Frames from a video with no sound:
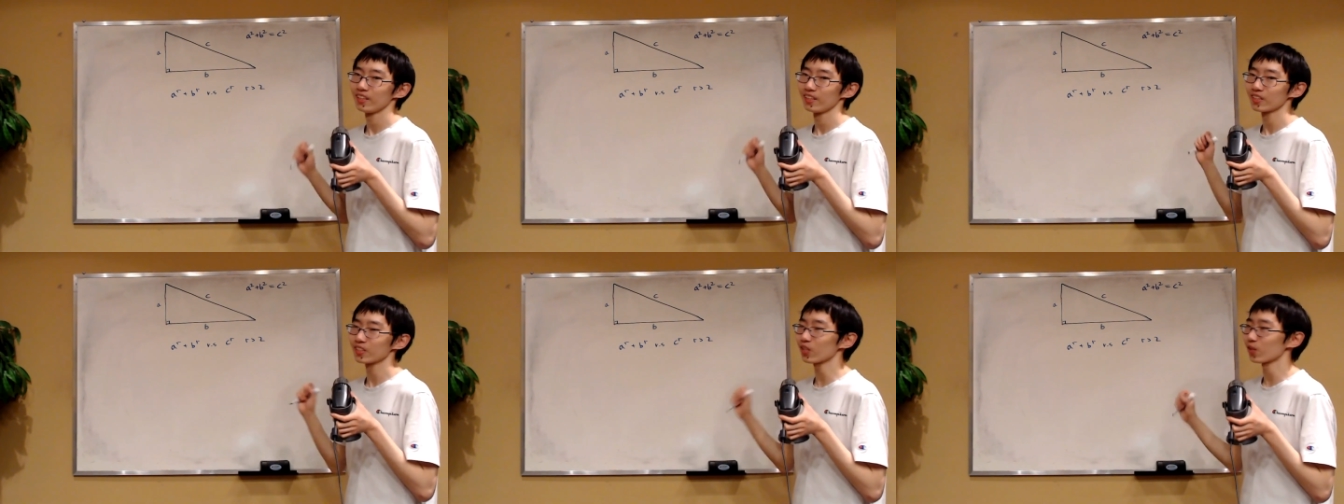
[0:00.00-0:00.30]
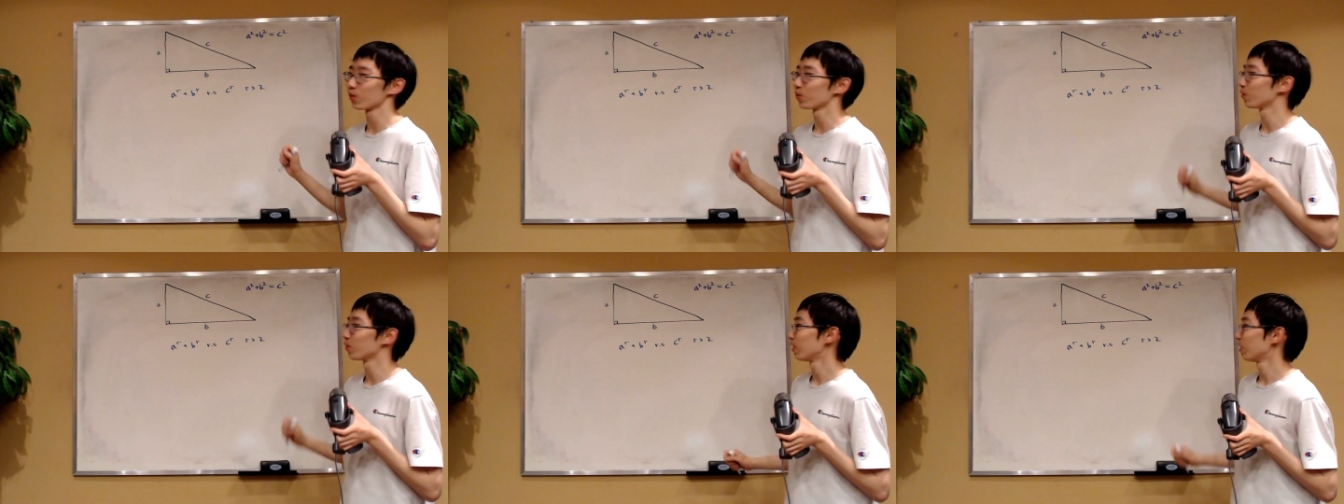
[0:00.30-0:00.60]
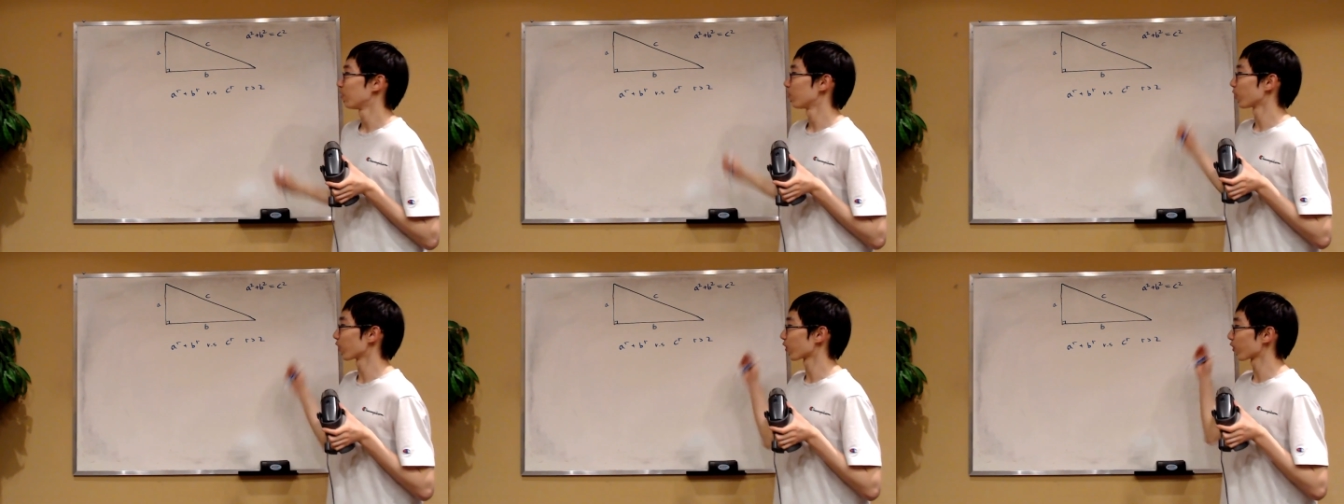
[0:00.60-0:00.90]
So
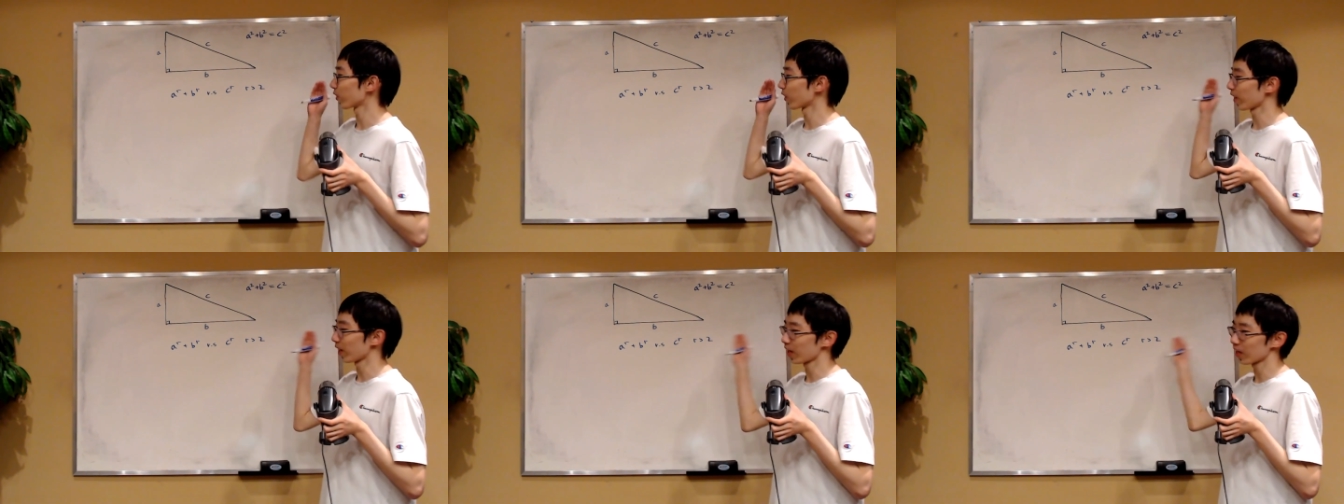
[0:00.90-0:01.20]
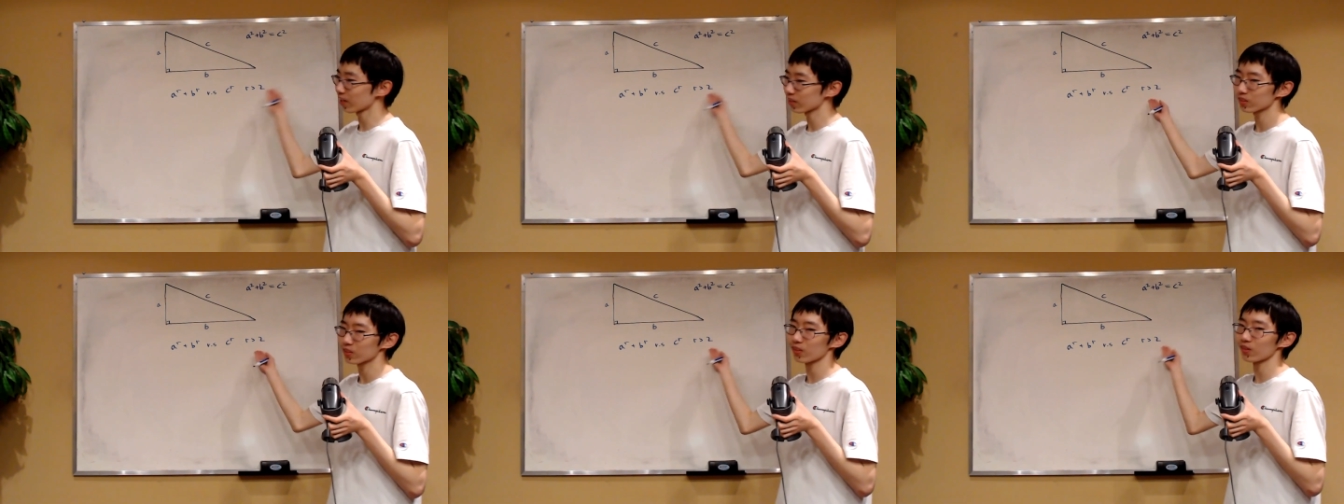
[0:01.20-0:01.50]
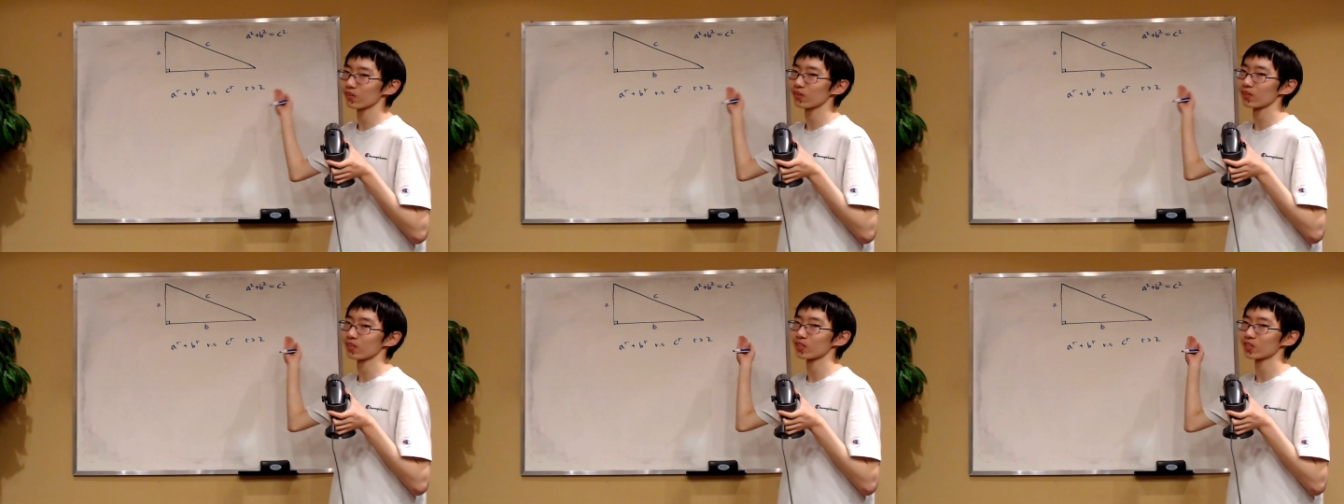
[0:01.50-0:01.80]
we're going to
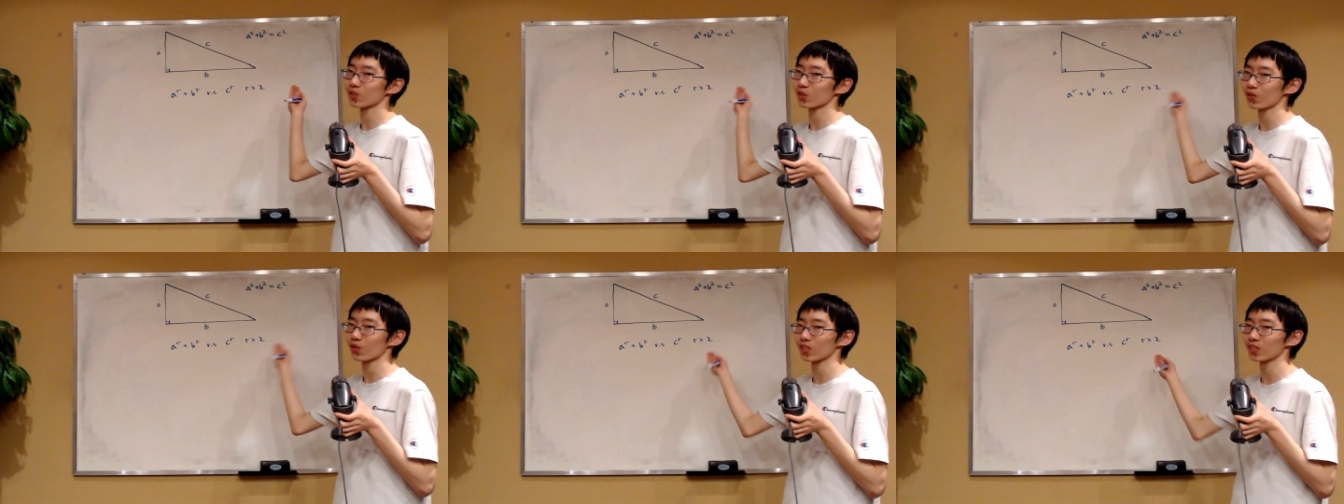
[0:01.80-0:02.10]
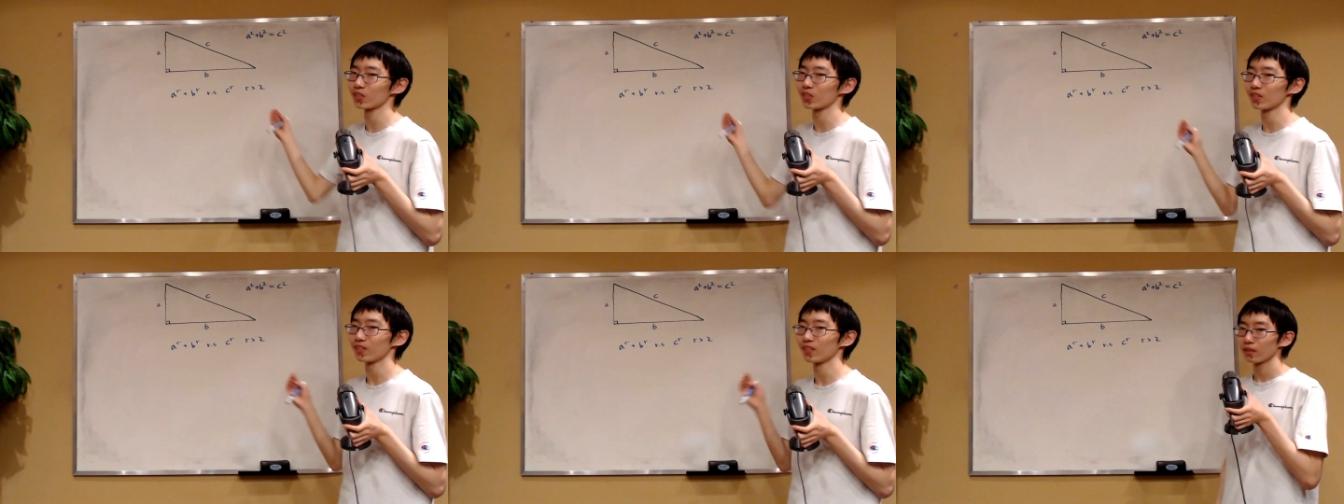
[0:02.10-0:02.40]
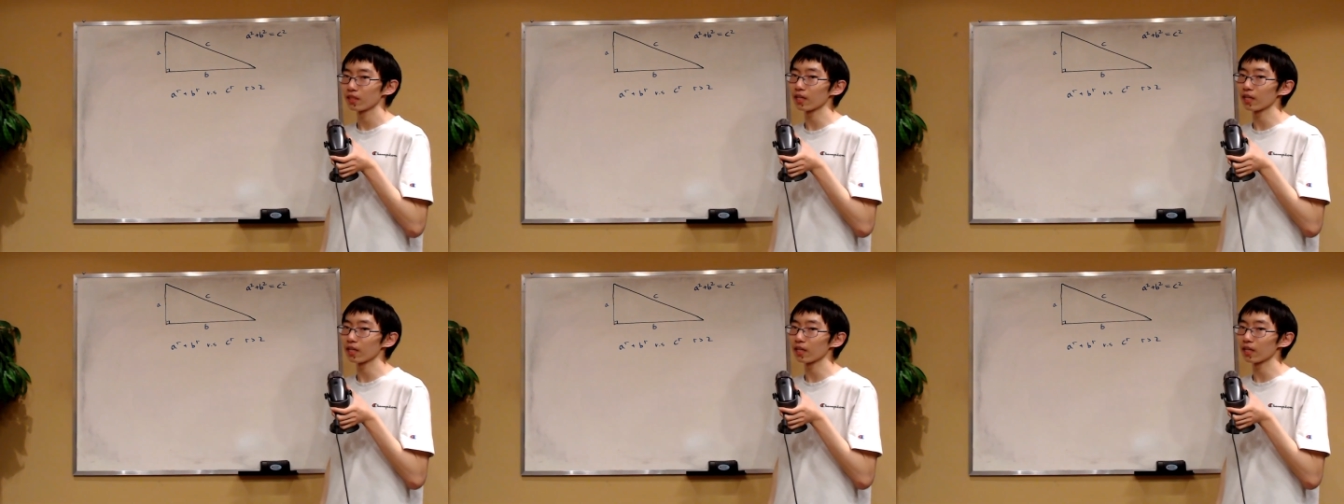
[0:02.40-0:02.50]
answer this question.